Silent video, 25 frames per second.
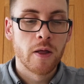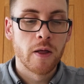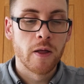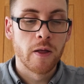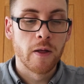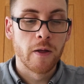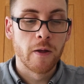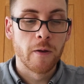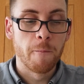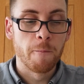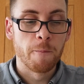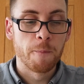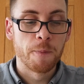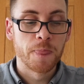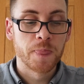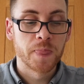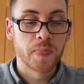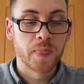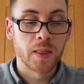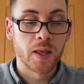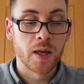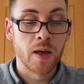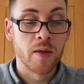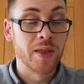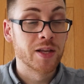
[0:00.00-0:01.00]

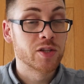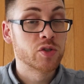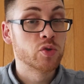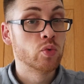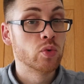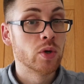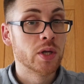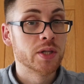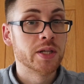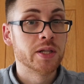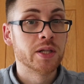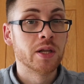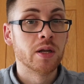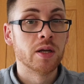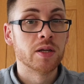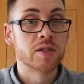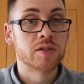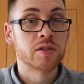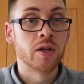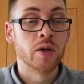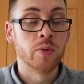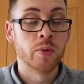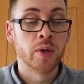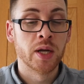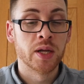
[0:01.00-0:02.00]
And that's all I did
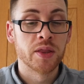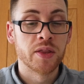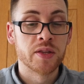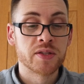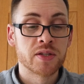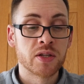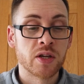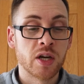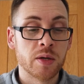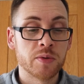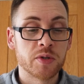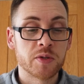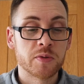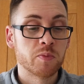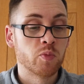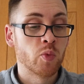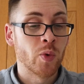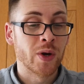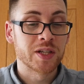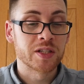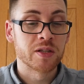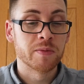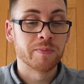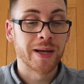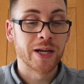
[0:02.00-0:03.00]
last night when I had the time to
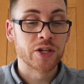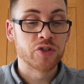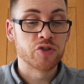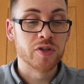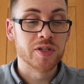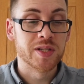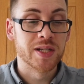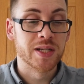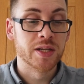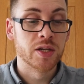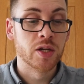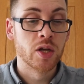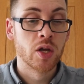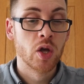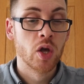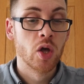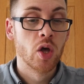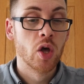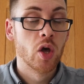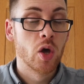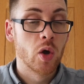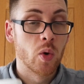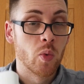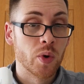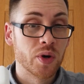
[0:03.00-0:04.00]
whack some batteries in.
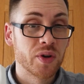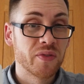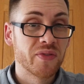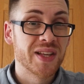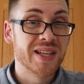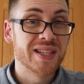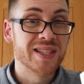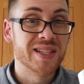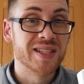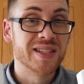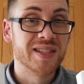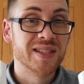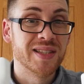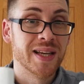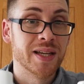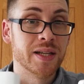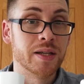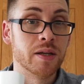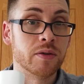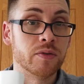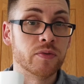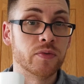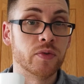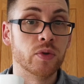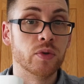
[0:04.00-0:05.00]
One of these is
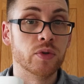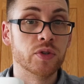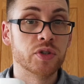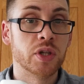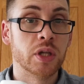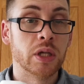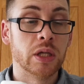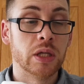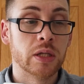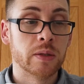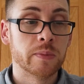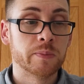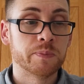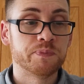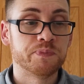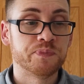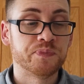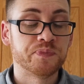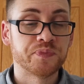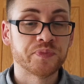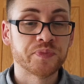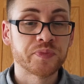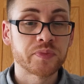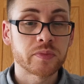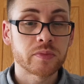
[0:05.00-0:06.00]
dead, unfortunately,
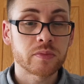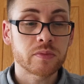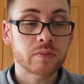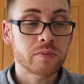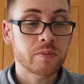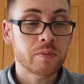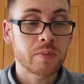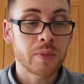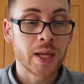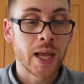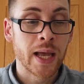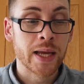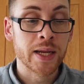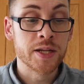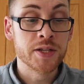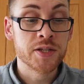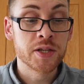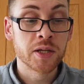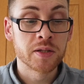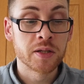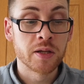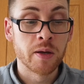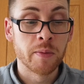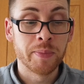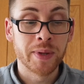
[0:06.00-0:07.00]
and it
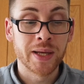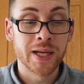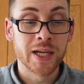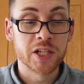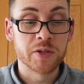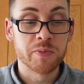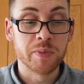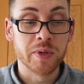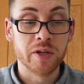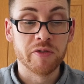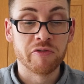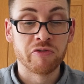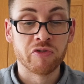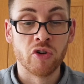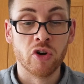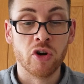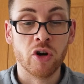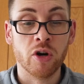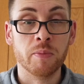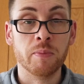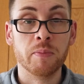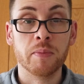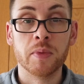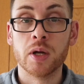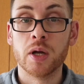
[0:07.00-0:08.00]
doesn't appear to be
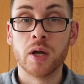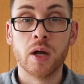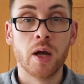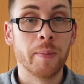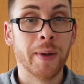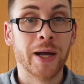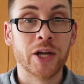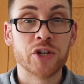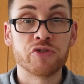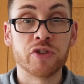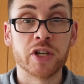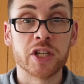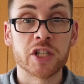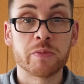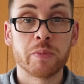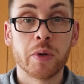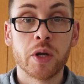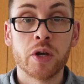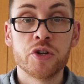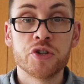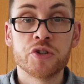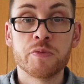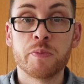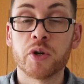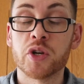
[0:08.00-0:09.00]
from a battery
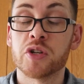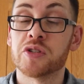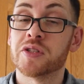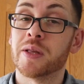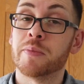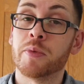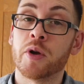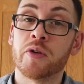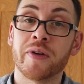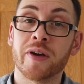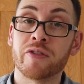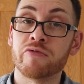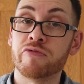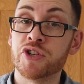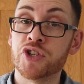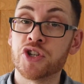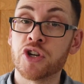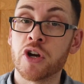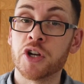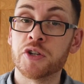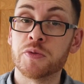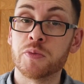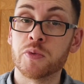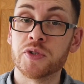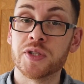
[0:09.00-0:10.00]
explosion because they both had
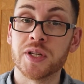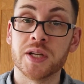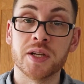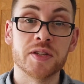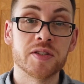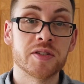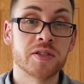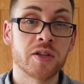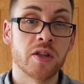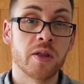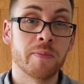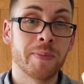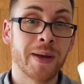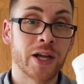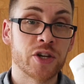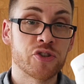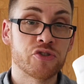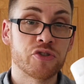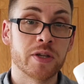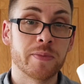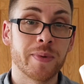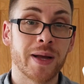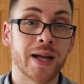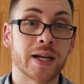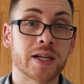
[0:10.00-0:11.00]
rechargeables in, so the
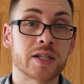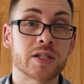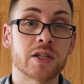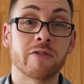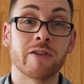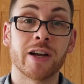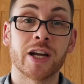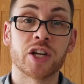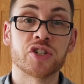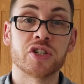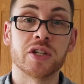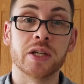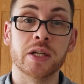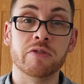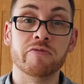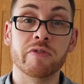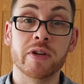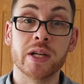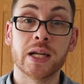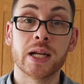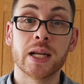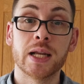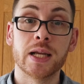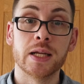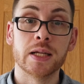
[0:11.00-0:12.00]
battery packs are actually
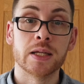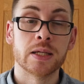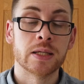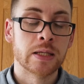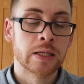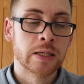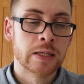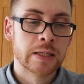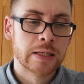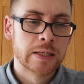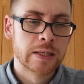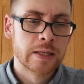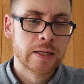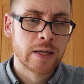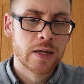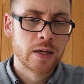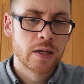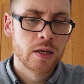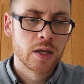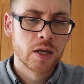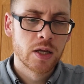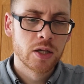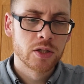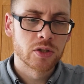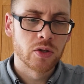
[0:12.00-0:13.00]
really clean.
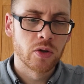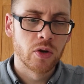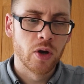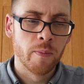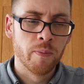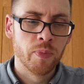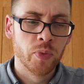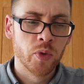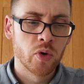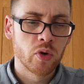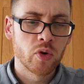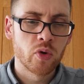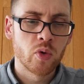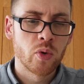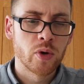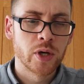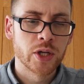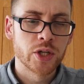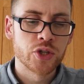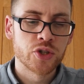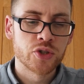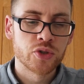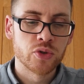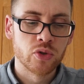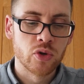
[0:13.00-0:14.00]
So I'm not
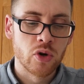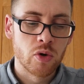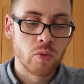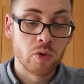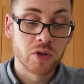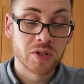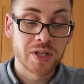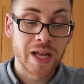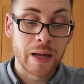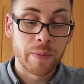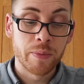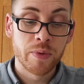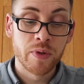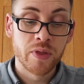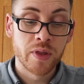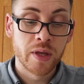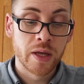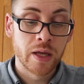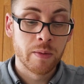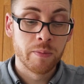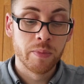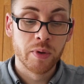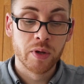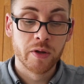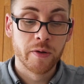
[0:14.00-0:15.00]
quite sure what's happened
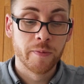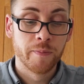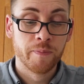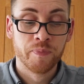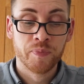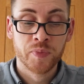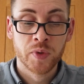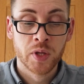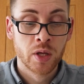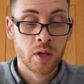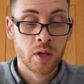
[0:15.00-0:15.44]
there, but